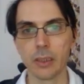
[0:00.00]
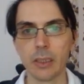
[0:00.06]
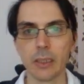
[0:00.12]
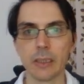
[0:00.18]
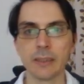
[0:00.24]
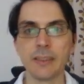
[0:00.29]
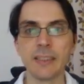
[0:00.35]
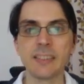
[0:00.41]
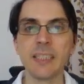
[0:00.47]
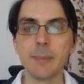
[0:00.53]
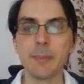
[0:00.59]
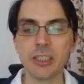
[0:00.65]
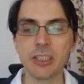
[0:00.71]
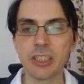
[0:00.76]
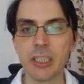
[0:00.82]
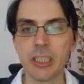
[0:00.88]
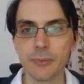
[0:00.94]
This
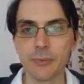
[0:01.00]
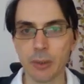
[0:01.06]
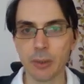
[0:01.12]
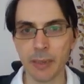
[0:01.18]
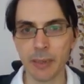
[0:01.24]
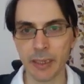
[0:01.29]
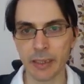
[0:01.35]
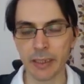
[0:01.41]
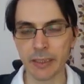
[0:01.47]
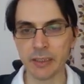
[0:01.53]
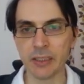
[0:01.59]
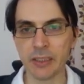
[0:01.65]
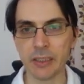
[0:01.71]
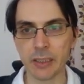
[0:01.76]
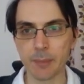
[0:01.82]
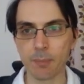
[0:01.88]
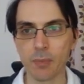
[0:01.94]
image gives you a better
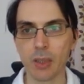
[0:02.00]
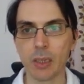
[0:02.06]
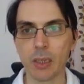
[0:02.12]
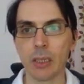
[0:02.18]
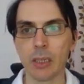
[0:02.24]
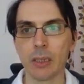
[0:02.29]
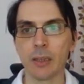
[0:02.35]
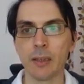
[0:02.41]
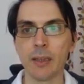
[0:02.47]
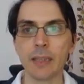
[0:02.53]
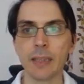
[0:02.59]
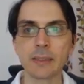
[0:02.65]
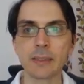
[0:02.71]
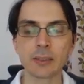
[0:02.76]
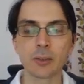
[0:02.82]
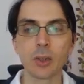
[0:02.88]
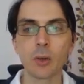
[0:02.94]
idea.
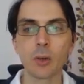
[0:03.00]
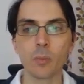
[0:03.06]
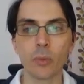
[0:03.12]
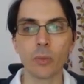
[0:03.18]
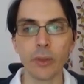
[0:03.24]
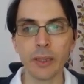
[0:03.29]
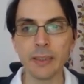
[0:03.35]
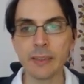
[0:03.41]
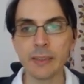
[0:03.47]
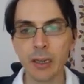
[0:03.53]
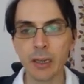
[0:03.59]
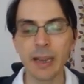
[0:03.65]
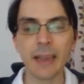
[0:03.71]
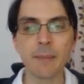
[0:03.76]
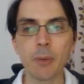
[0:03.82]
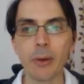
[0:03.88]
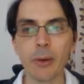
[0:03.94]
Let's go, in the
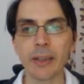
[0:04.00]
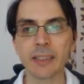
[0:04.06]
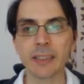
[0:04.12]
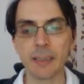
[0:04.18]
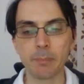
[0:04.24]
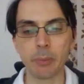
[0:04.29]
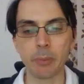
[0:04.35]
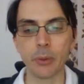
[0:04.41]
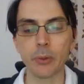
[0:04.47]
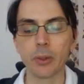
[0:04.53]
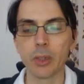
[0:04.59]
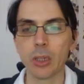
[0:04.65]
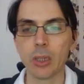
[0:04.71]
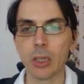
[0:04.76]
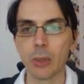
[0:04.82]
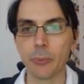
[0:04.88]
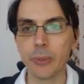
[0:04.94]
Cable example,
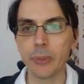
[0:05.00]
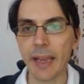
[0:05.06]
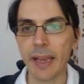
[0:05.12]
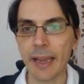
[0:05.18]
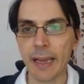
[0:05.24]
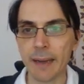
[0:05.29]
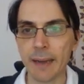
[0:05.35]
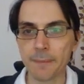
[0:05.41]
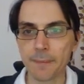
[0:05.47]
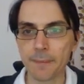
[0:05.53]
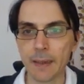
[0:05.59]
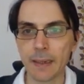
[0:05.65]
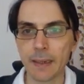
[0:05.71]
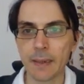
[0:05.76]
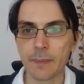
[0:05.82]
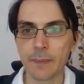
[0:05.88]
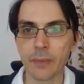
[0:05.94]
we have
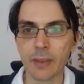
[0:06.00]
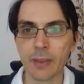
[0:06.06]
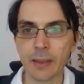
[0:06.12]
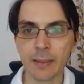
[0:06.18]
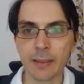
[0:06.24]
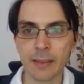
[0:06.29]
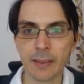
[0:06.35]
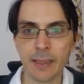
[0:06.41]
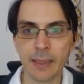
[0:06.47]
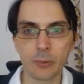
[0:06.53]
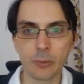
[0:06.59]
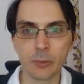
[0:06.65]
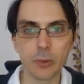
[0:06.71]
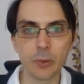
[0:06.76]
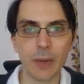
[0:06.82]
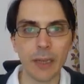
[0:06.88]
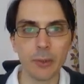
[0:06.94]
the
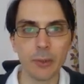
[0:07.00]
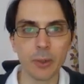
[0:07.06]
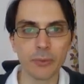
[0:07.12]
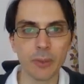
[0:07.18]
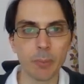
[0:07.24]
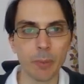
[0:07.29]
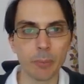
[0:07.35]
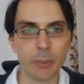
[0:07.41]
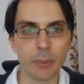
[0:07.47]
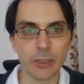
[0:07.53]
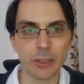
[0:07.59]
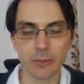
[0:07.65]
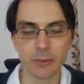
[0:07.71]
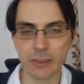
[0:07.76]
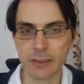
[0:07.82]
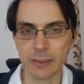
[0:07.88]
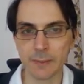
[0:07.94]
true value of the
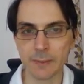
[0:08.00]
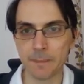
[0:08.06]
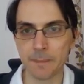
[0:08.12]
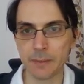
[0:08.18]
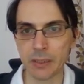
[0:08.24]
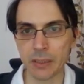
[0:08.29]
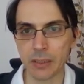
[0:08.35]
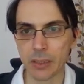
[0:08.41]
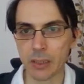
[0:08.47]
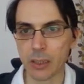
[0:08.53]
populations is 50.